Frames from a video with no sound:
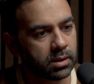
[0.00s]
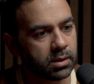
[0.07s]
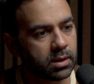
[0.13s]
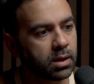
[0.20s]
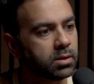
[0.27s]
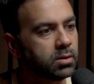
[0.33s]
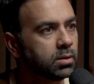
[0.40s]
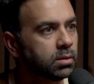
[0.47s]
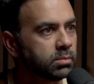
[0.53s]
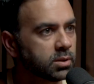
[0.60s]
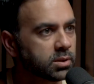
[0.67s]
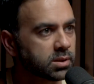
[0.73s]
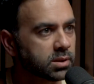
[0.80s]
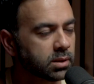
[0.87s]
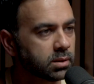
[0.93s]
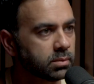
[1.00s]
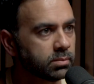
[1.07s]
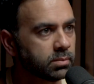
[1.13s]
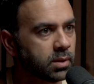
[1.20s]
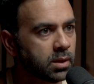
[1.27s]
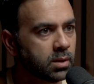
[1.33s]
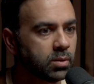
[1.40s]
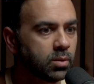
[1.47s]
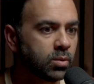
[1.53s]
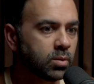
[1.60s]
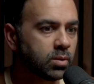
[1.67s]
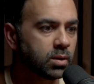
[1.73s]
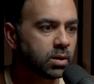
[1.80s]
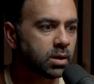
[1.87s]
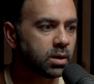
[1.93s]
yeah, you're a Muslim,
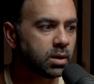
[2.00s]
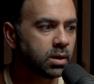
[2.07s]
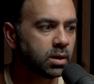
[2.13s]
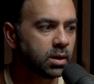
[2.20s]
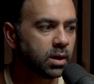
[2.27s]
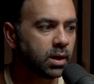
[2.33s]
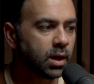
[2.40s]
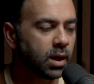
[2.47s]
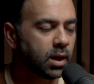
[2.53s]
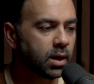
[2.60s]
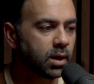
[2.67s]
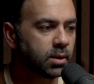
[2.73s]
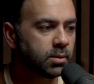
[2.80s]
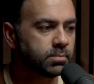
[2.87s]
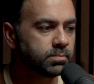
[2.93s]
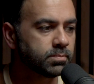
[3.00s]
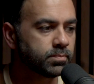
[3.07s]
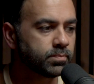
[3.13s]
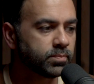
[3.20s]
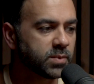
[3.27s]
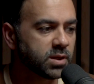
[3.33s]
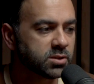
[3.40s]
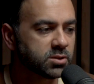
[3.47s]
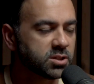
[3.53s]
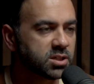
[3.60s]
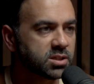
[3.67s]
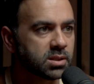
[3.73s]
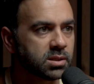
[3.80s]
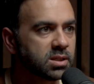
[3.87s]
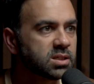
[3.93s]
or um, these are
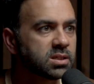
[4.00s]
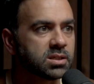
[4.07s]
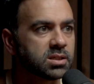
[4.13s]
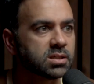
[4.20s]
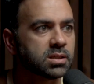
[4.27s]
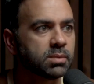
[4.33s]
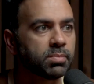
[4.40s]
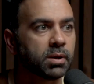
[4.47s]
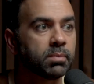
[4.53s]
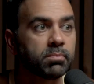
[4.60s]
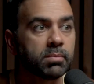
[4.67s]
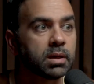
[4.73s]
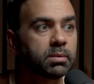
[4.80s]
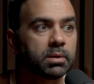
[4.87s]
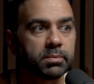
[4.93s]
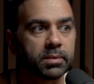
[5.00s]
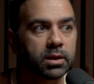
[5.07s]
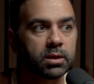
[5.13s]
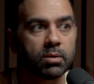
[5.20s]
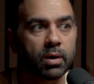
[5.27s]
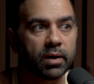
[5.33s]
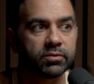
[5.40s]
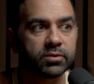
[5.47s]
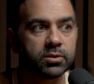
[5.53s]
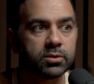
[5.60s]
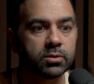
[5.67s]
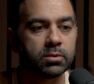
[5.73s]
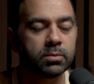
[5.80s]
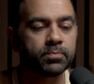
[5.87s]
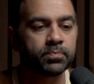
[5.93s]
just this is just the bare minimum that you have to
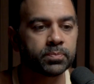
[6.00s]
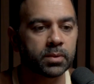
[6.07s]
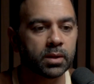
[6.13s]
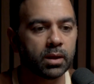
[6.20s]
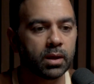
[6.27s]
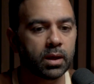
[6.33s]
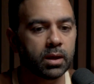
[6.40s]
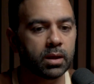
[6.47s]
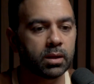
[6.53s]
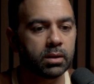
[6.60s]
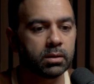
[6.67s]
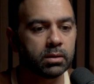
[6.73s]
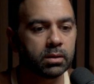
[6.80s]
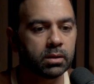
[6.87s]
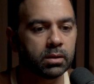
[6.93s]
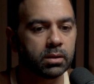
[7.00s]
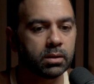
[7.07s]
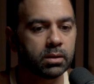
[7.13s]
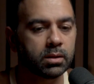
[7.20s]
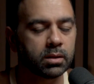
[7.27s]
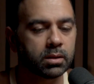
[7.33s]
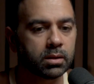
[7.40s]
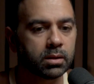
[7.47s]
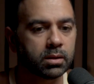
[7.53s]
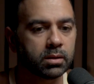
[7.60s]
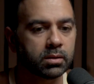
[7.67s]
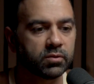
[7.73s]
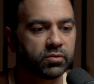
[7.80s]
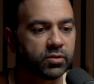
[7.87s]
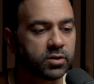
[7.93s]
do. Okay. And
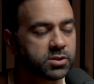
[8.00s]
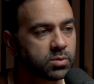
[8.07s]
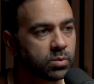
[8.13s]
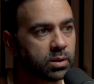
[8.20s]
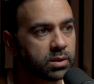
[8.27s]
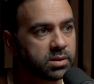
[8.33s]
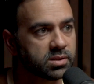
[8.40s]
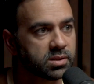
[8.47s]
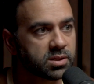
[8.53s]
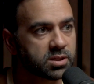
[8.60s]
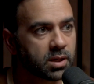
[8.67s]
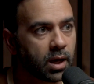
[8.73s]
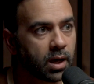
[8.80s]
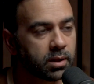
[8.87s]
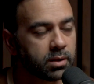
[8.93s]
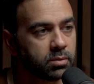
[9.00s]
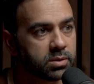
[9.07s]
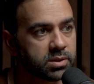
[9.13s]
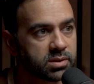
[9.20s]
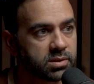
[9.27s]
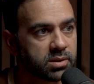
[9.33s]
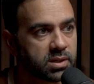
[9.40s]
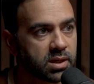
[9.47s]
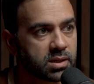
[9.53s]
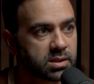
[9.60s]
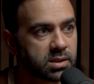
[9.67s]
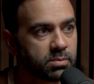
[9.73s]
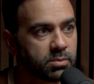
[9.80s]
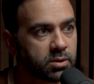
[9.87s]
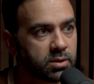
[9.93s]
the the first one is the shahada, which is the
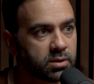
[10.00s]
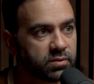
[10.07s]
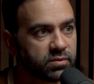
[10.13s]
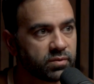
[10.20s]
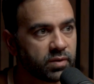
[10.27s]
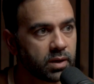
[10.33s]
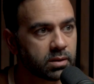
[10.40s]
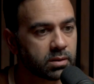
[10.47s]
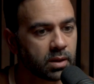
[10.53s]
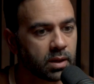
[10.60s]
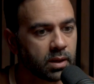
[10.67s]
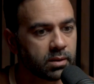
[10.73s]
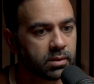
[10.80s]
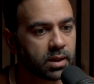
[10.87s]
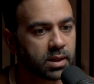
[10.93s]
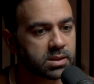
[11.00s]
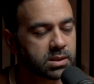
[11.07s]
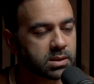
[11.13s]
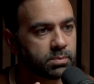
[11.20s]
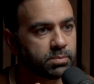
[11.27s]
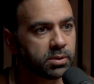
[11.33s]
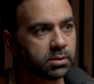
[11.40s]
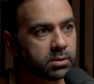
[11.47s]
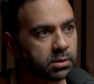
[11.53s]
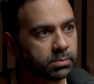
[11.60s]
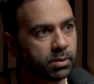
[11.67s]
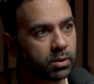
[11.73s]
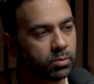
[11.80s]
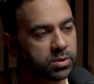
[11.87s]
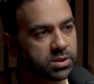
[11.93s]
testimony of faith. That's the pillar
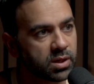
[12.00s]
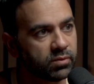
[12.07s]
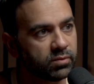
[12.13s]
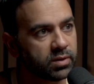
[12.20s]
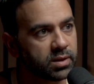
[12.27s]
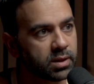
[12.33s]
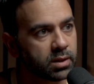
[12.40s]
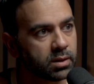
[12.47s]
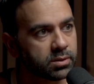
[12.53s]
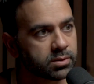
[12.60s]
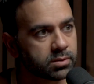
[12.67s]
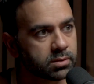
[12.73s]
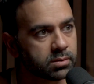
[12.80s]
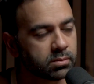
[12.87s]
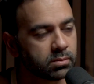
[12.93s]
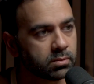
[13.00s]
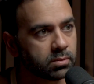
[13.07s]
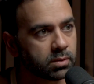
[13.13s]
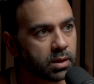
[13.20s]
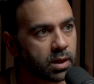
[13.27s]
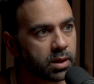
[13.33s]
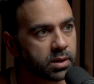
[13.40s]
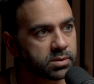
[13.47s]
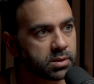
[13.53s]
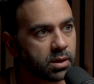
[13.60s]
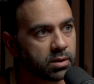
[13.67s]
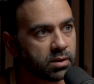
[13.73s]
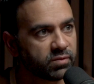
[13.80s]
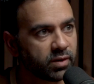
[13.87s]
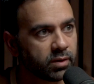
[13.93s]
upon which everything else relies
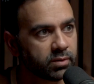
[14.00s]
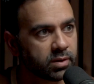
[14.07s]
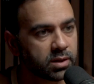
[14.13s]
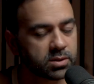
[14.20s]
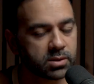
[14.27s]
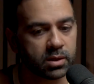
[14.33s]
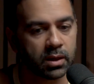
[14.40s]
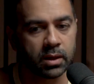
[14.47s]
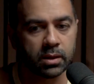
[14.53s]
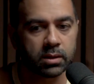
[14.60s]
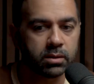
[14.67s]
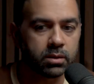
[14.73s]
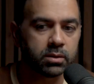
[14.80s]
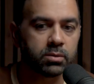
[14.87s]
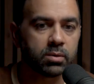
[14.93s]
on the foundation. You could